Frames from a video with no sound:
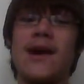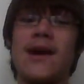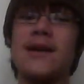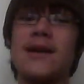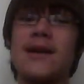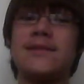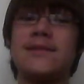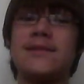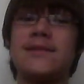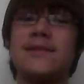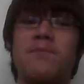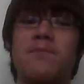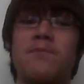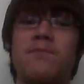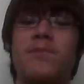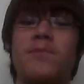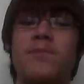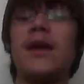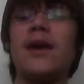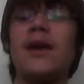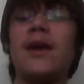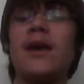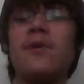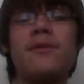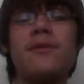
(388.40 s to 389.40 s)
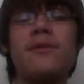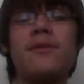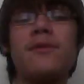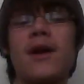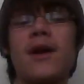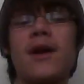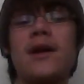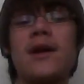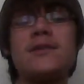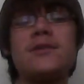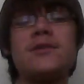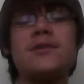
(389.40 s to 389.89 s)
Is it being with
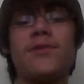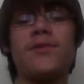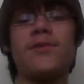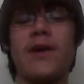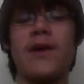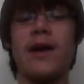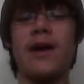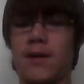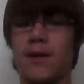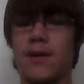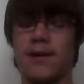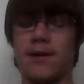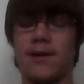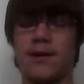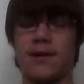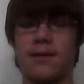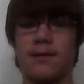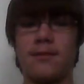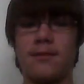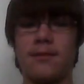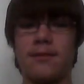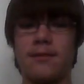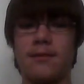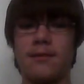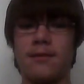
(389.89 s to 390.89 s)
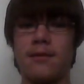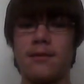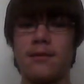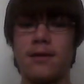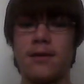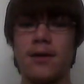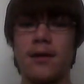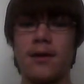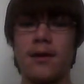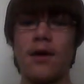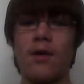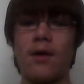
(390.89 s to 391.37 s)
friends or family?
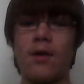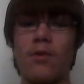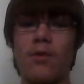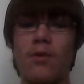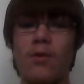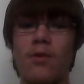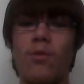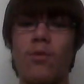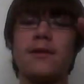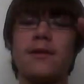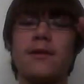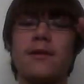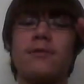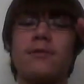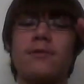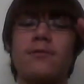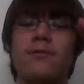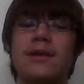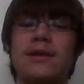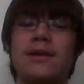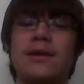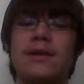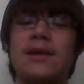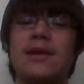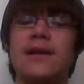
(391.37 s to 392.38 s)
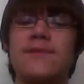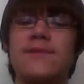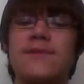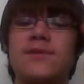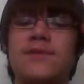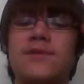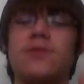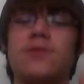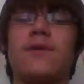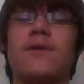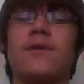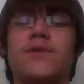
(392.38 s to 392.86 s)
What
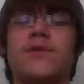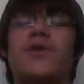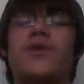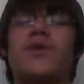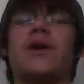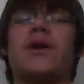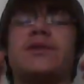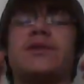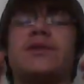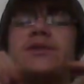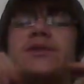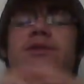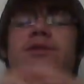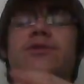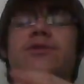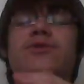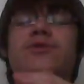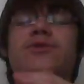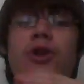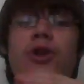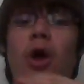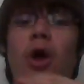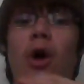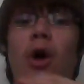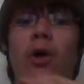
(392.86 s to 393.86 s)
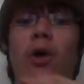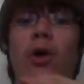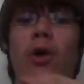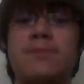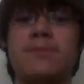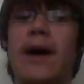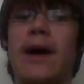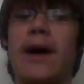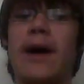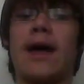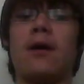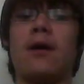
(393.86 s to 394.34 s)
relieves you of stress? You should know
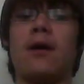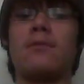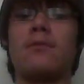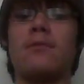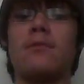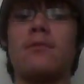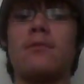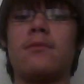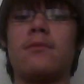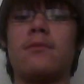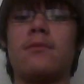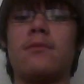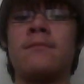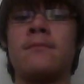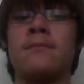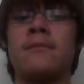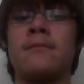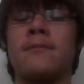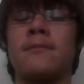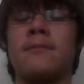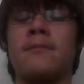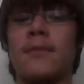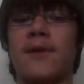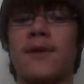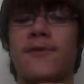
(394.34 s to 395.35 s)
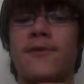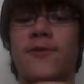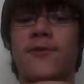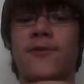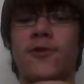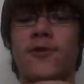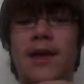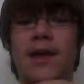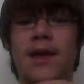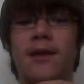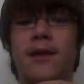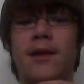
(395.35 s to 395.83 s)
this by now.
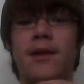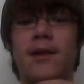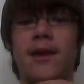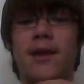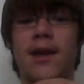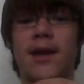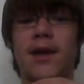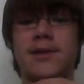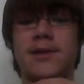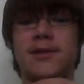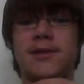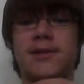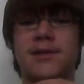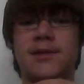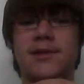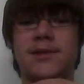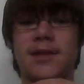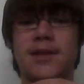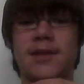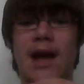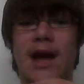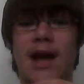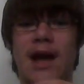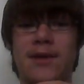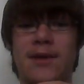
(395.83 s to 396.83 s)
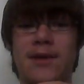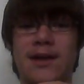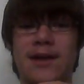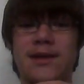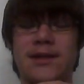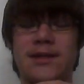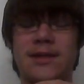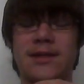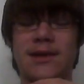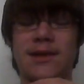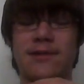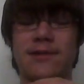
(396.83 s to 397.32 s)
For me, it's the
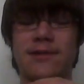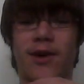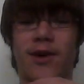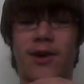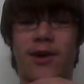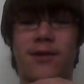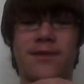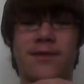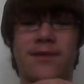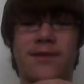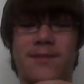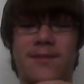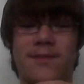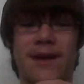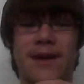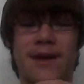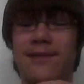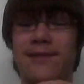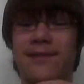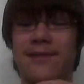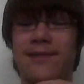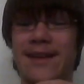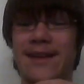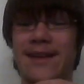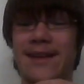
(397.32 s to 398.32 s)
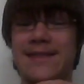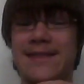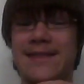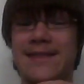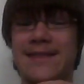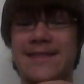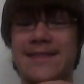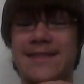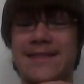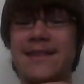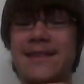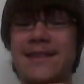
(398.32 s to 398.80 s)
combination of all of them that I listed.